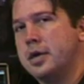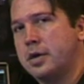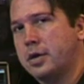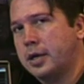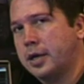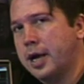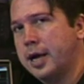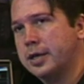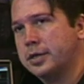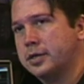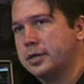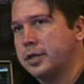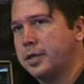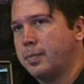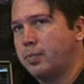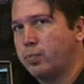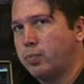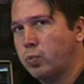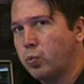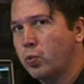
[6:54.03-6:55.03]
you can actually
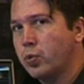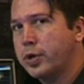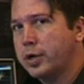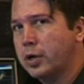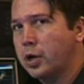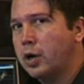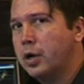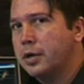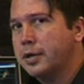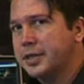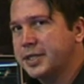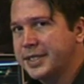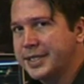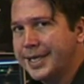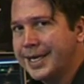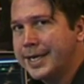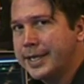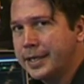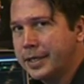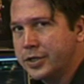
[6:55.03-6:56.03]
recall the
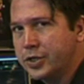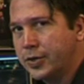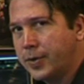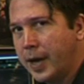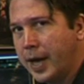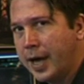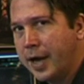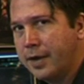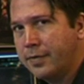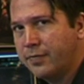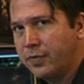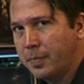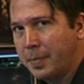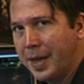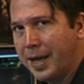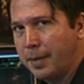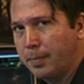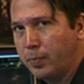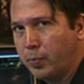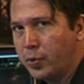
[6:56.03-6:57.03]
scene that you had from
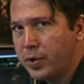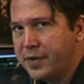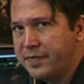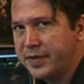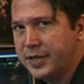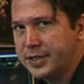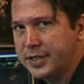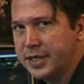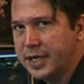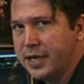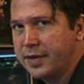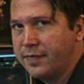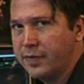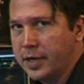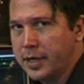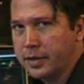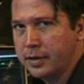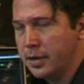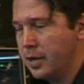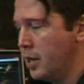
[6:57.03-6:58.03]
that previous
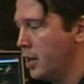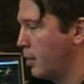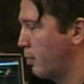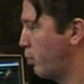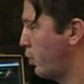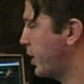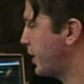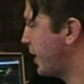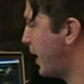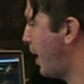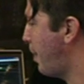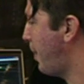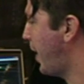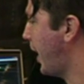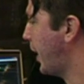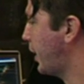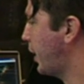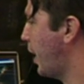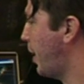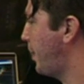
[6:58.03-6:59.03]
evening, bring that
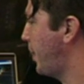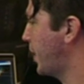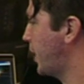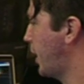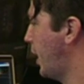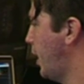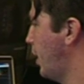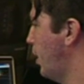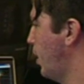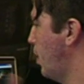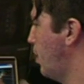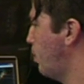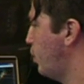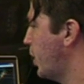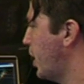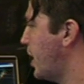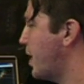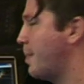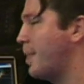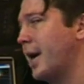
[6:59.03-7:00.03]
back up again,
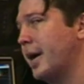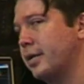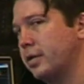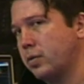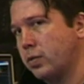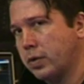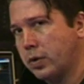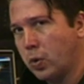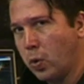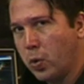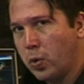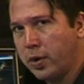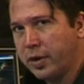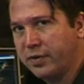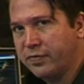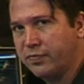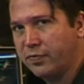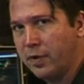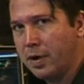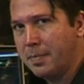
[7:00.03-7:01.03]
play back the
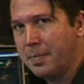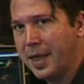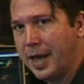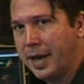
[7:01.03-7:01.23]
recording from